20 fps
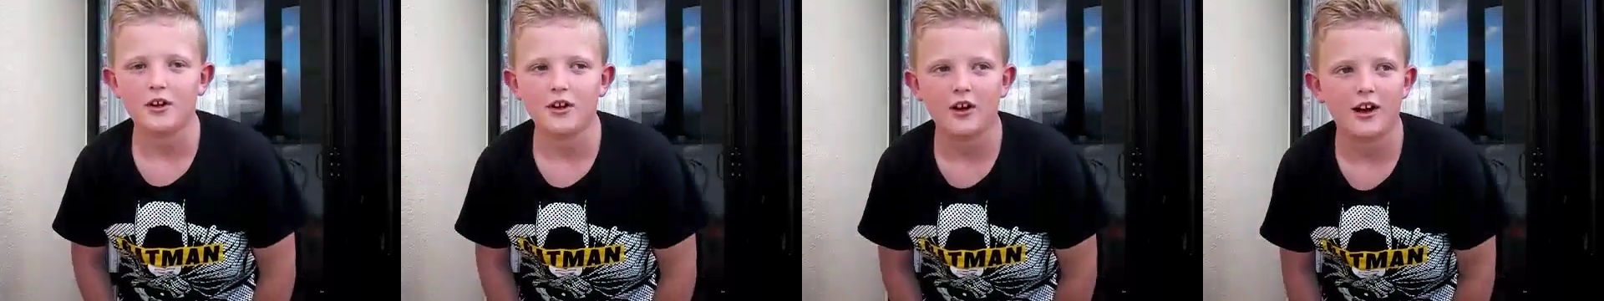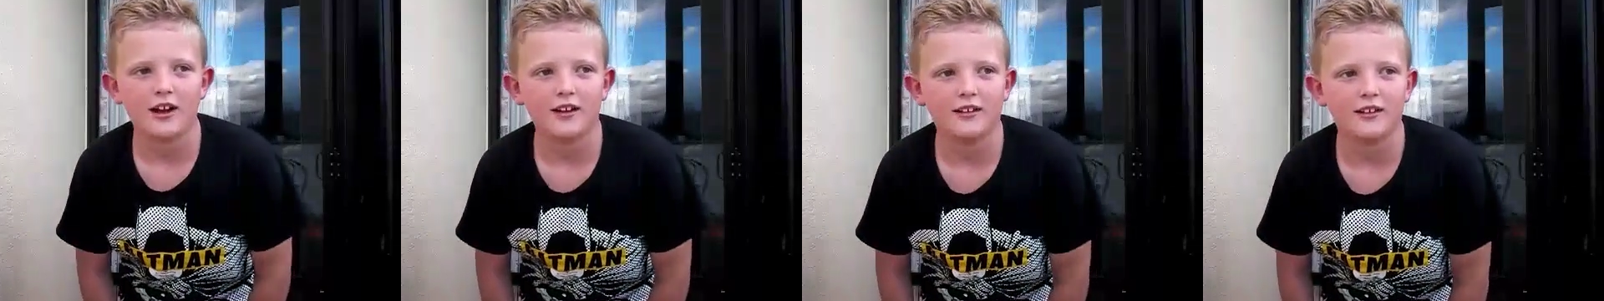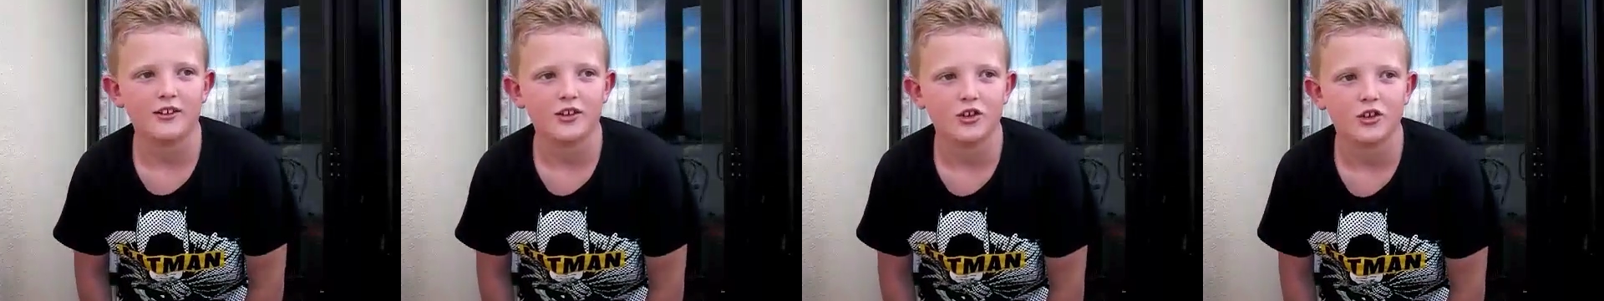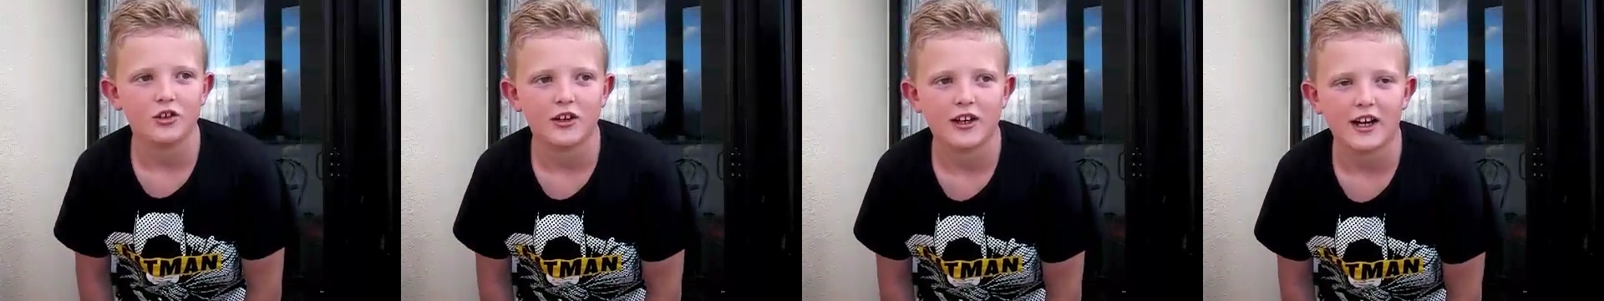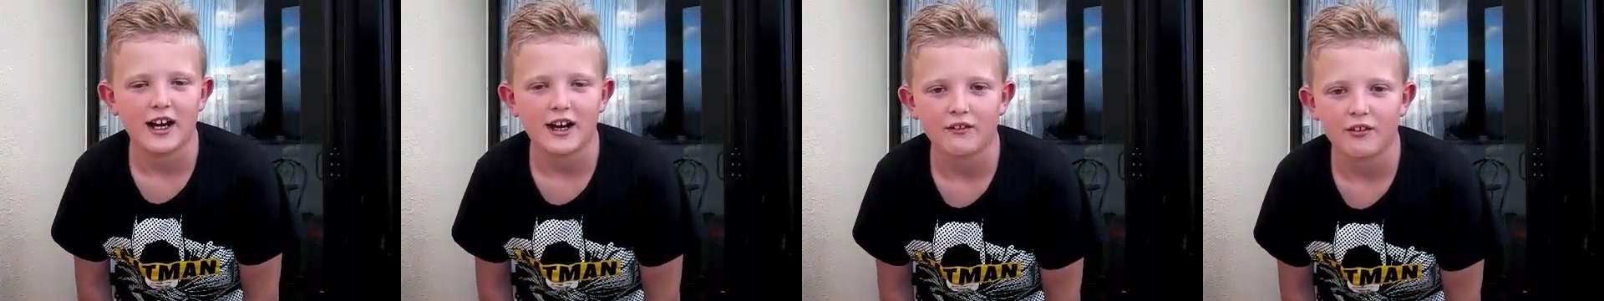guys
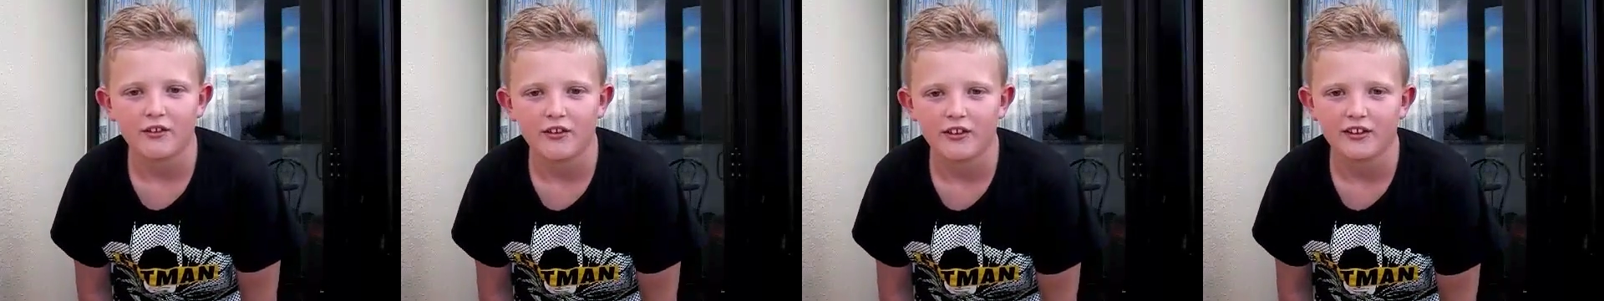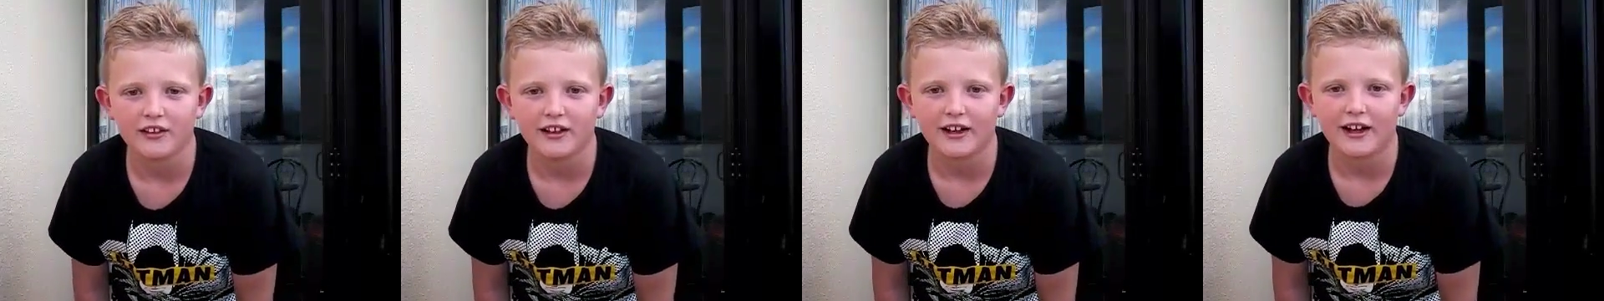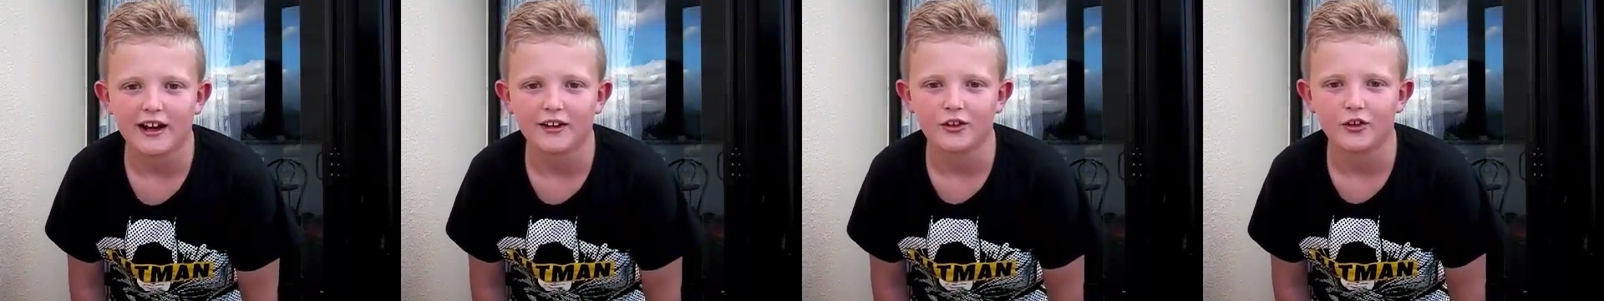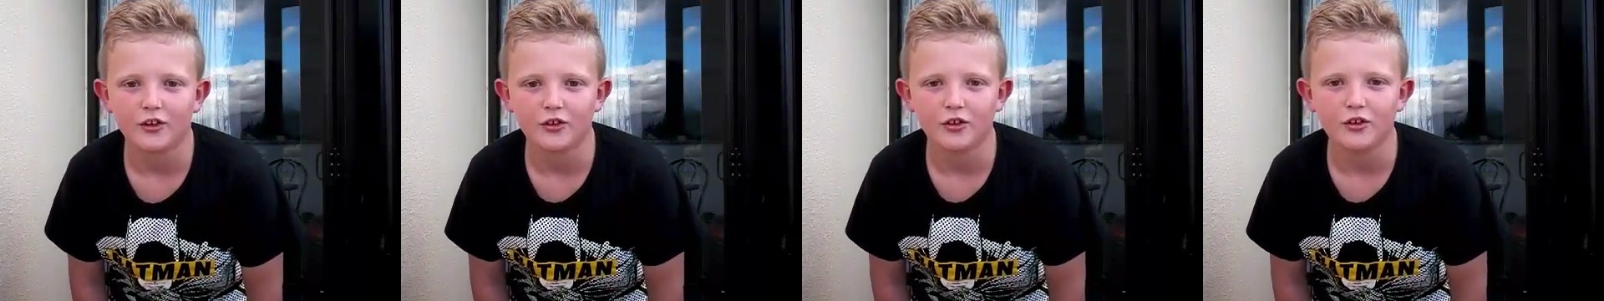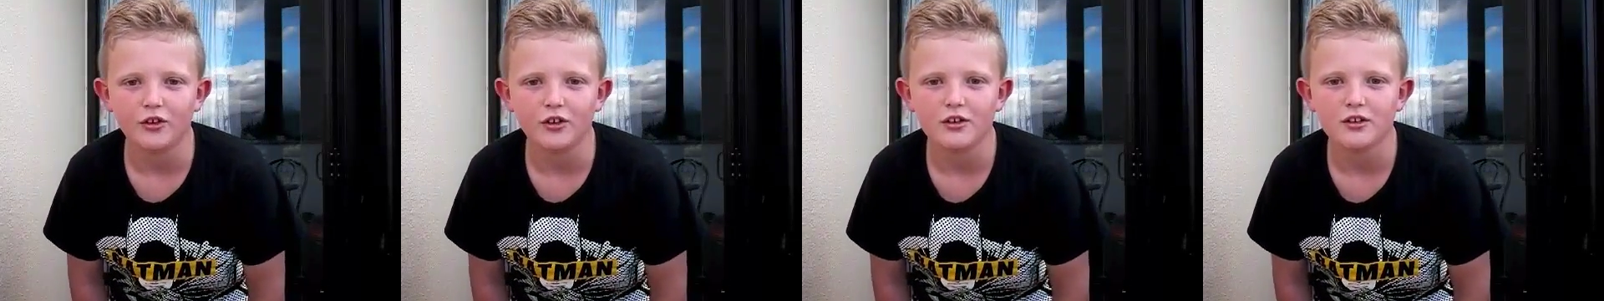enjoy everything that I
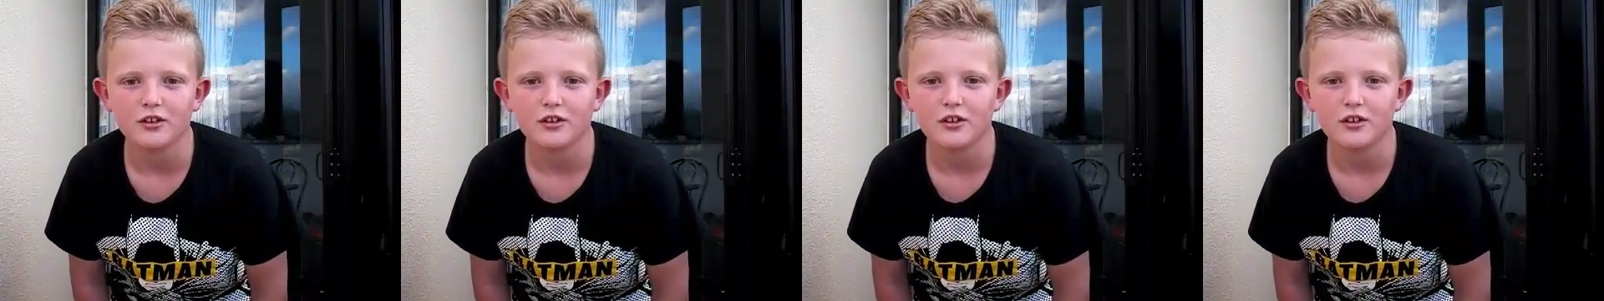do,